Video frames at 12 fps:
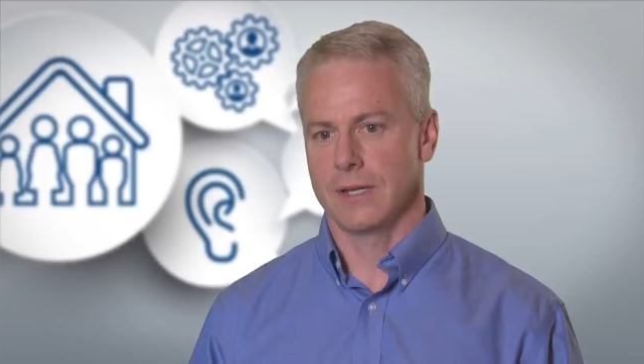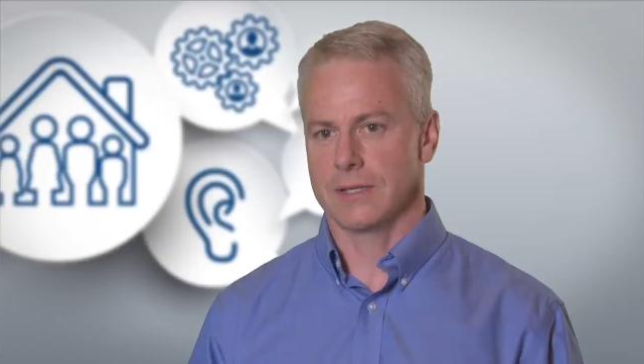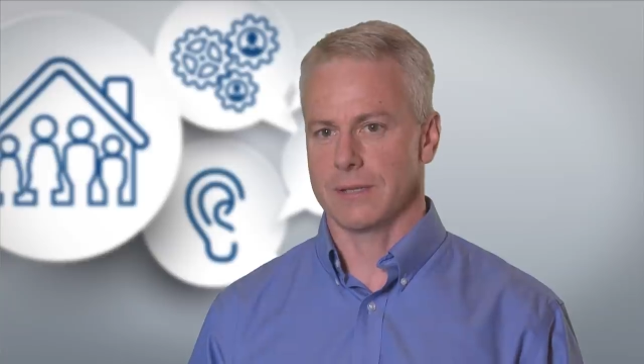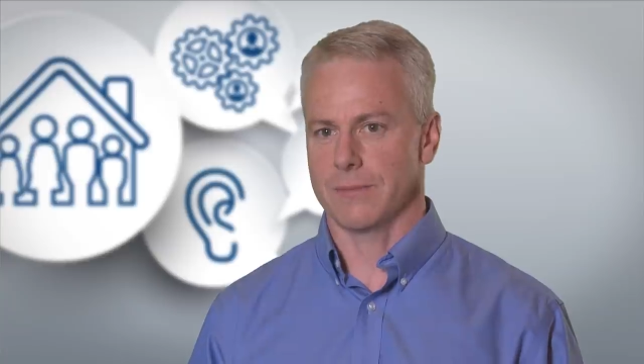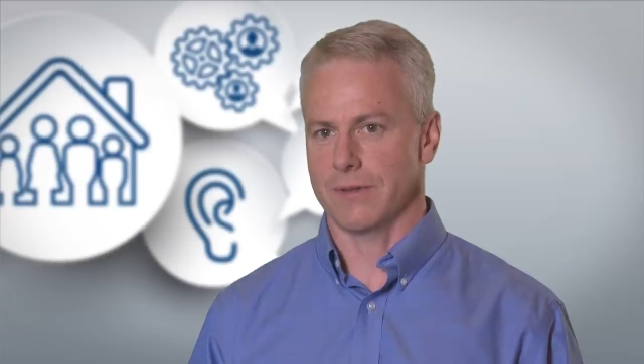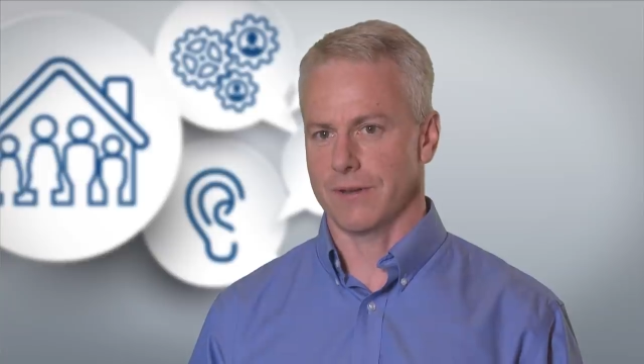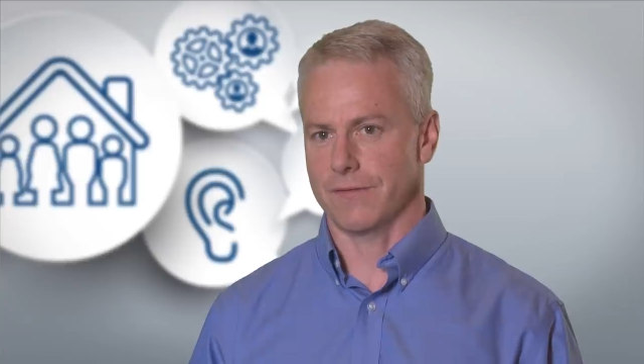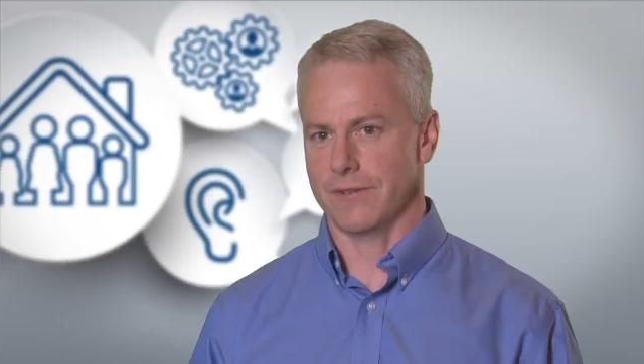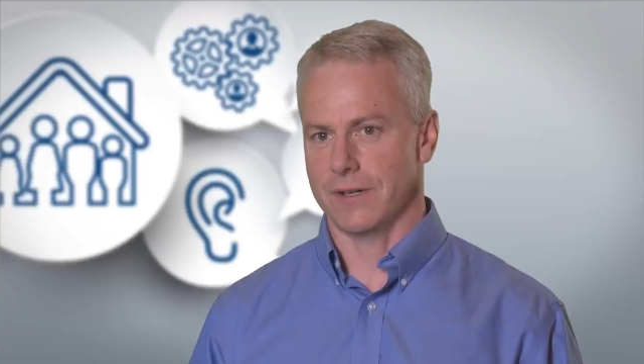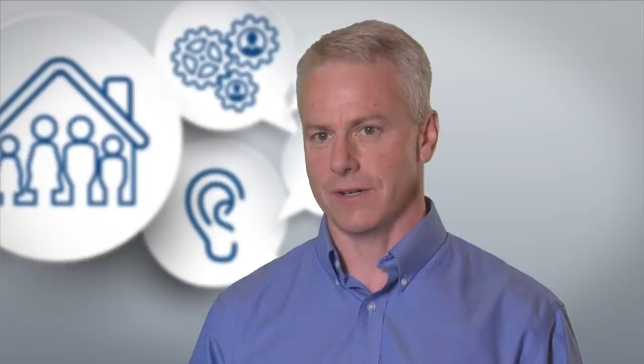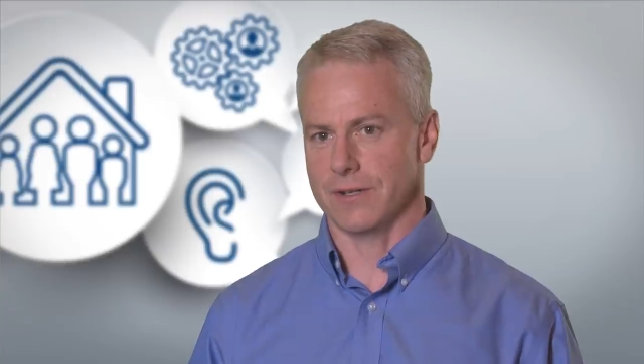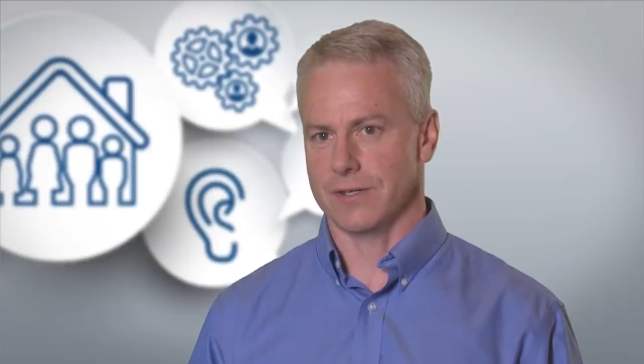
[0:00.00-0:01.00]
some of their
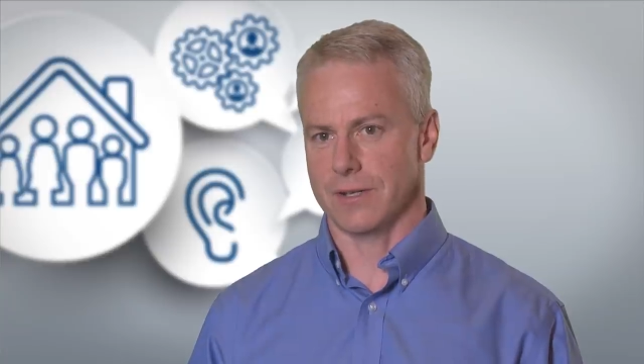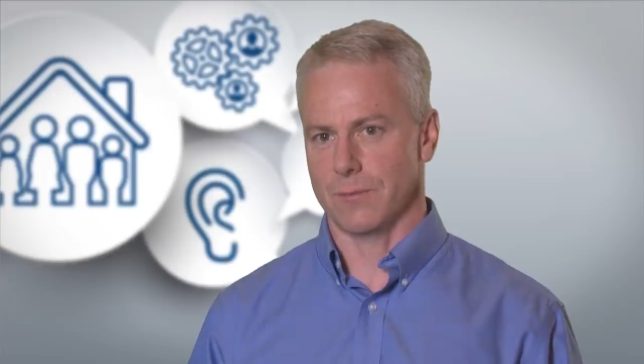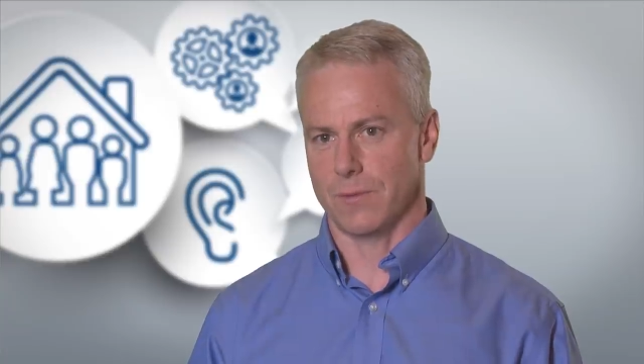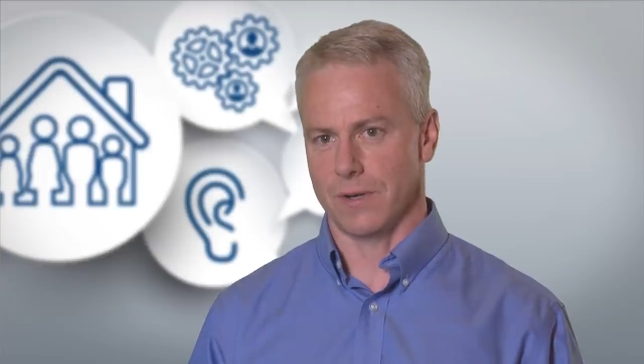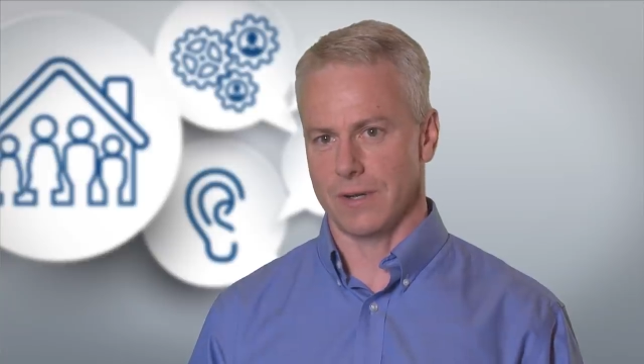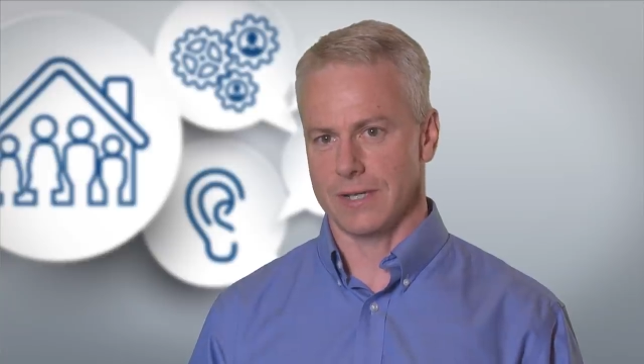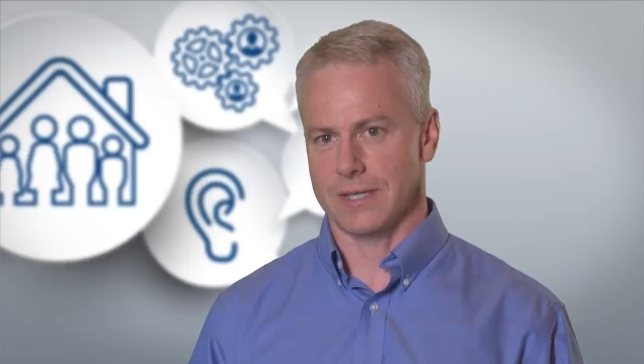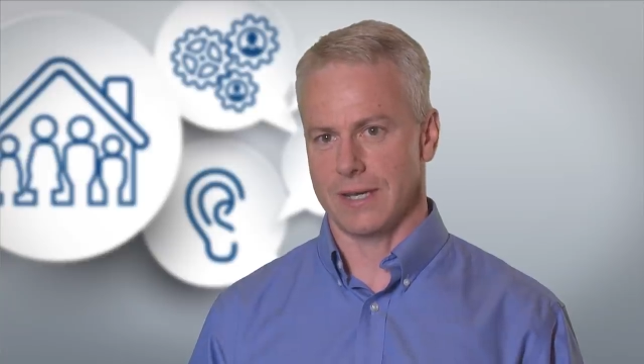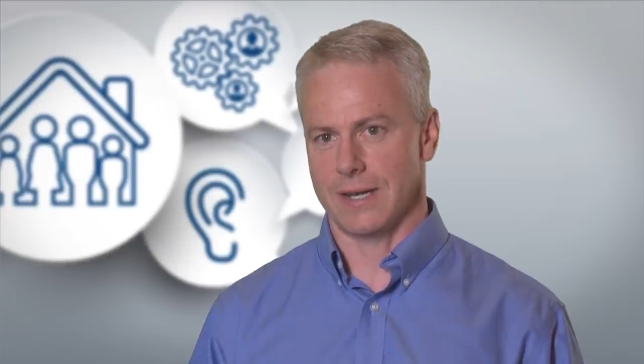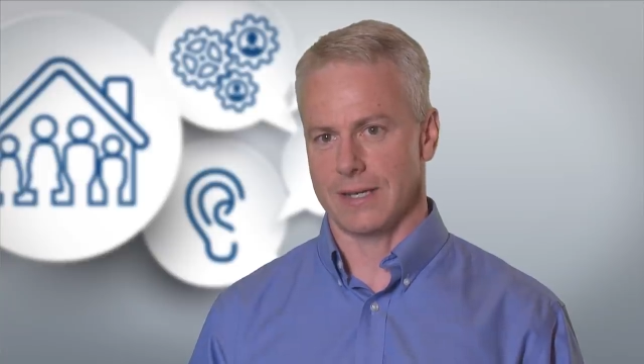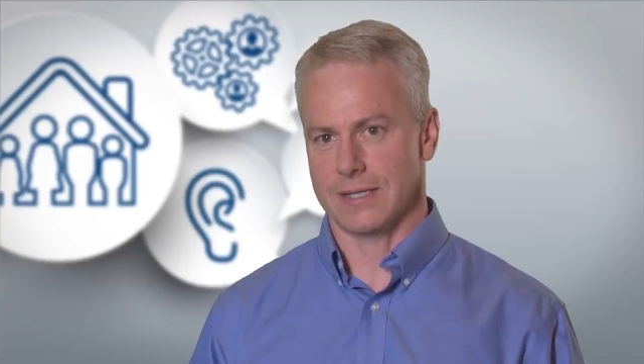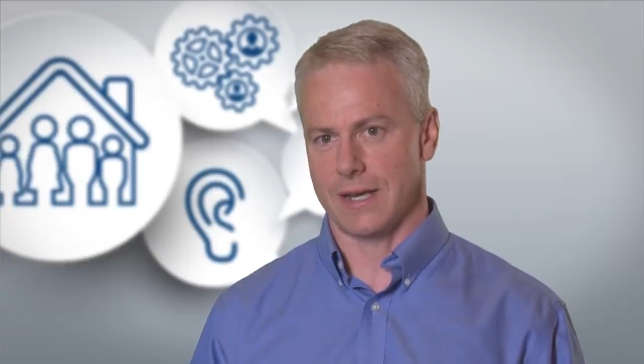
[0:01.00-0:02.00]
fears and worries
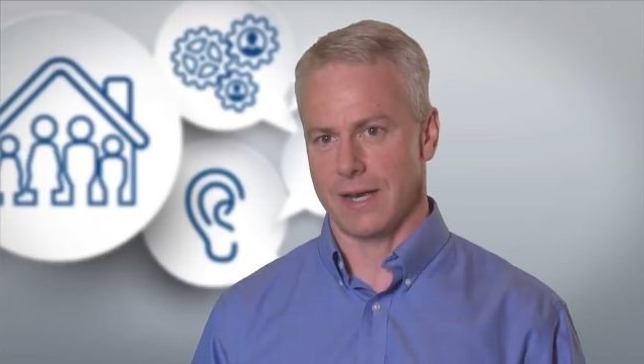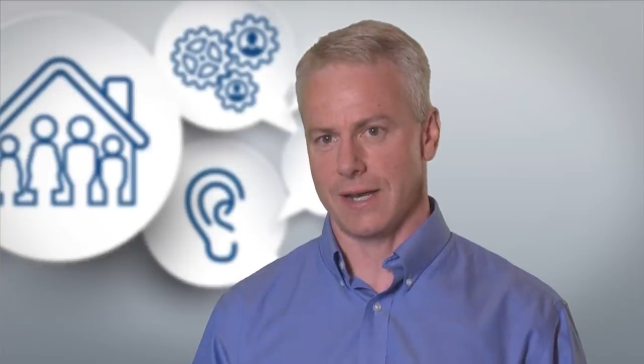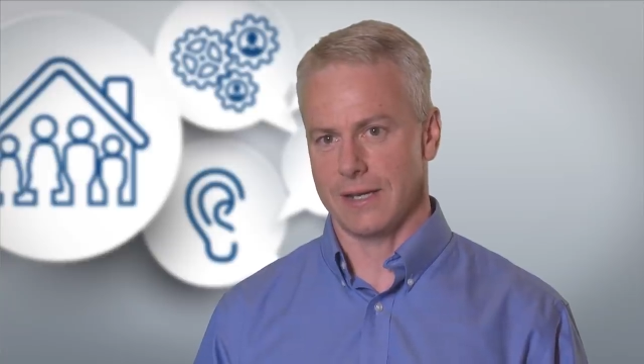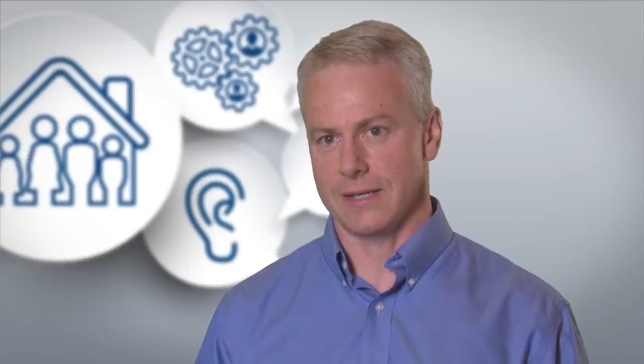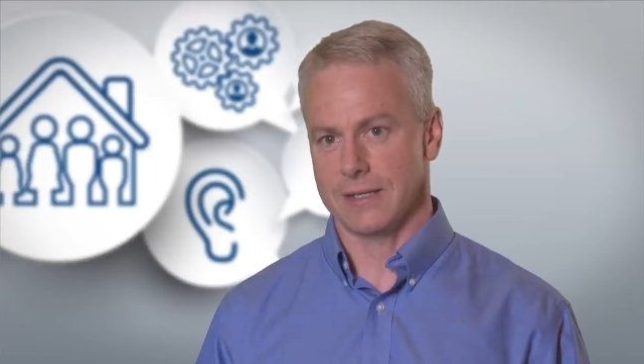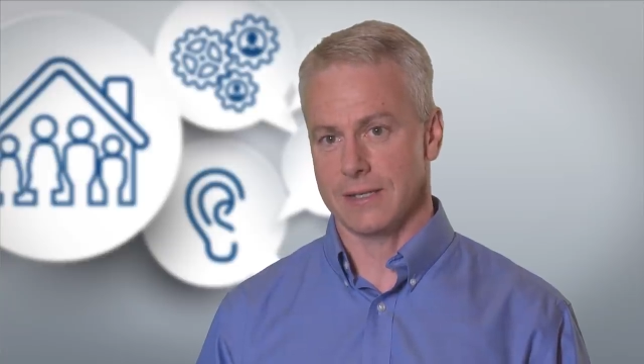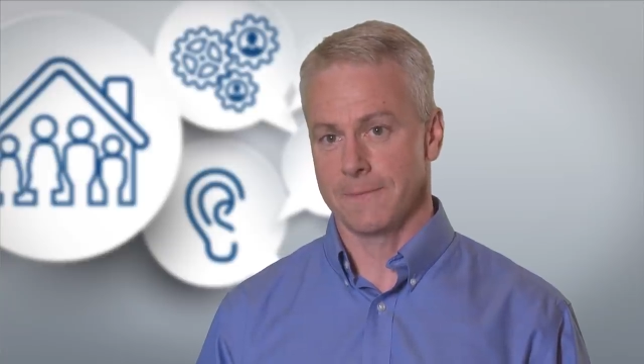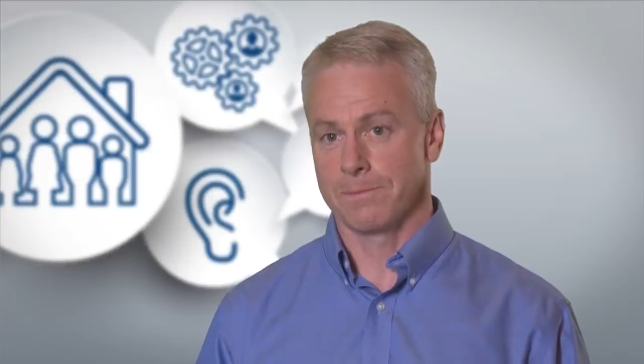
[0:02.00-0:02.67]
and anxieties.